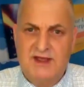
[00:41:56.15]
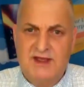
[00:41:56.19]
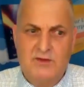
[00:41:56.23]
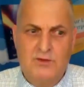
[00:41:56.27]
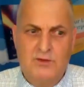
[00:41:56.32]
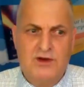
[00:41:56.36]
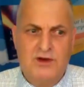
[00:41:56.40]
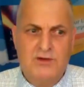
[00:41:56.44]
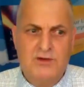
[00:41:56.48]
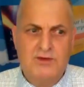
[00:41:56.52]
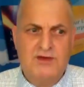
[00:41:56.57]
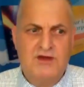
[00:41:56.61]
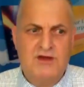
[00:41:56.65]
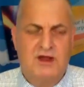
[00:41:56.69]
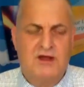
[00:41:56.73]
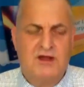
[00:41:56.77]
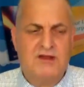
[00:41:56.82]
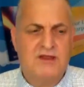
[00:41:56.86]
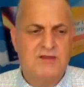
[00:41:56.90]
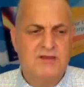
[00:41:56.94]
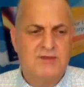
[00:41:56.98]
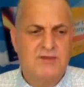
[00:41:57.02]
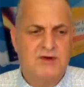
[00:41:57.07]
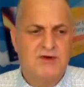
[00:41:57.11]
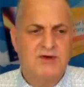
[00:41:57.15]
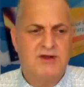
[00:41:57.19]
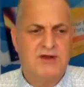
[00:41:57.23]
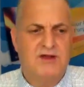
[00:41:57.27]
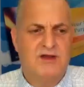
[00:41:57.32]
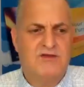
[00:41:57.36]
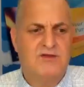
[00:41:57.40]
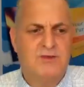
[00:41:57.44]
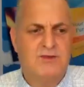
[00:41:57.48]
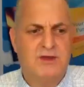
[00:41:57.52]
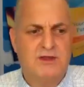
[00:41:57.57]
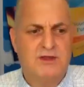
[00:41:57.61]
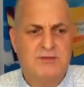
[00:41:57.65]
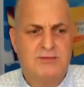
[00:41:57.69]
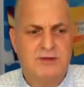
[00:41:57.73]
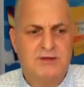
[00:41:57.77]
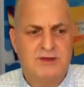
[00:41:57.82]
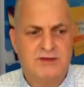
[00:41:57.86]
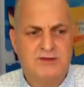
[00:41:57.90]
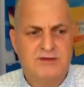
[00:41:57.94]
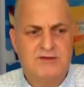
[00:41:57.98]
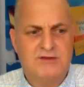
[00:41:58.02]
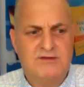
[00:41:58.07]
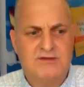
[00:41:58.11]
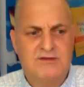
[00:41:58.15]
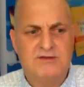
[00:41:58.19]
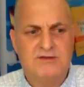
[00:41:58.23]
what are we talking about next week, please?